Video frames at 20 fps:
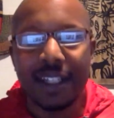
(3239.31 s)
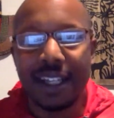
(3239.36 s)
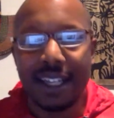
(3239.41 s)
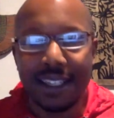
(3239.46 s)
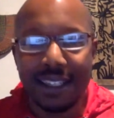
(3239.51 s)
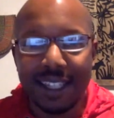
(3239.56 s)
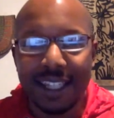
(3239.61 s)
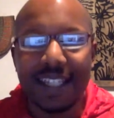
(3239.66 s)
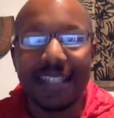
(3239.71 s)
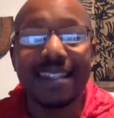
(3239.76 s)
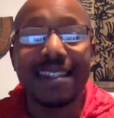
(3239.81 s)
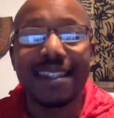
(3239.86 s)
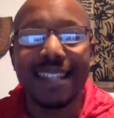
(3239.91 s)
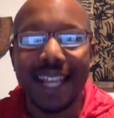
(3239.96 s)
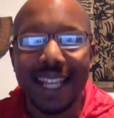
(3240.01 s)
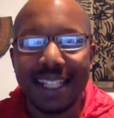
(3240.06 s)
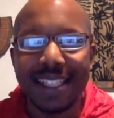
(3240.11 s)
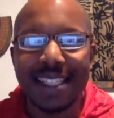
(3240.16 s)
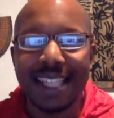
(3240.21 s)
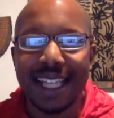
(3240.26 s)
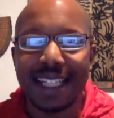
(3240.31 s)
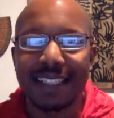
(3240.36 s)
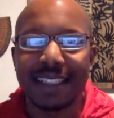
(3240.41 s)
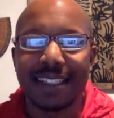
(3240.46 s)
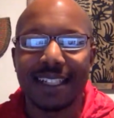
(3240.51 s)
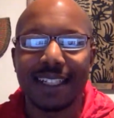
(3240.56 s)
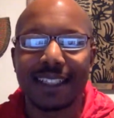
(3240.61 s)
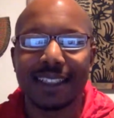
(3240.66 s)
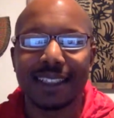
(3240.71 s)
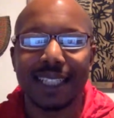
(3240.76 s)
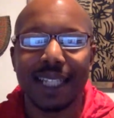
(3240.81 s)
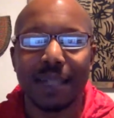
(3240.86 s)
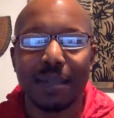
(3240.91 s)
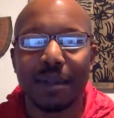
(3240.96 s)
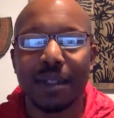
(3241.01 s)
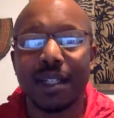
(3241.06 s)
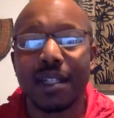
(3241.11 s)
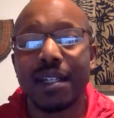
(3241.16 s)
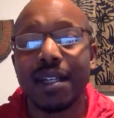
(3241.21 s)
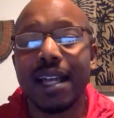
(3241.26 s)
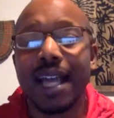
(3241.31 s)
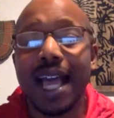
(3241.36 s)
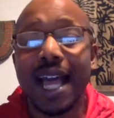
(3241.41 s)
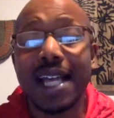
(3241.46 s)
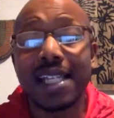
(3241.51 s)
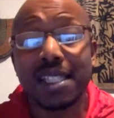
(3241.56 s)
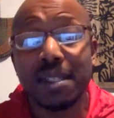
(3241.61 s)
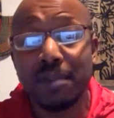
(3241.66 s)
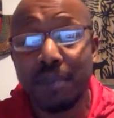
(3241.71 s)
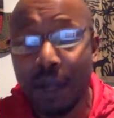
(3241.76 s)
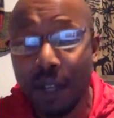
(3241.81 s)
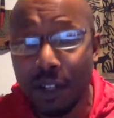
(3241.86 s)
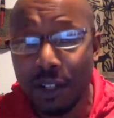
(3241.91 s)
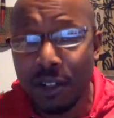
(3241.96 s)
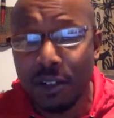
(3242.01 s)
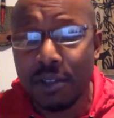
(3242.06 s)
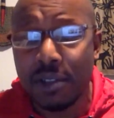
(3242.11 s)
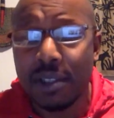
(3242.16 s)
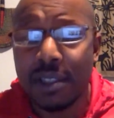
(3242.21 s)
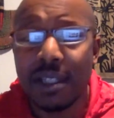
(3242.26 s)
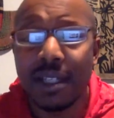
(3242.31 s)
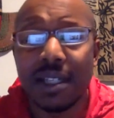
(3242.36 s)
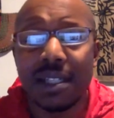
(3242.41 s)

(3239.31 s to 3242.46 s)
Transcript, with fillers: And then they take the next step, as opposed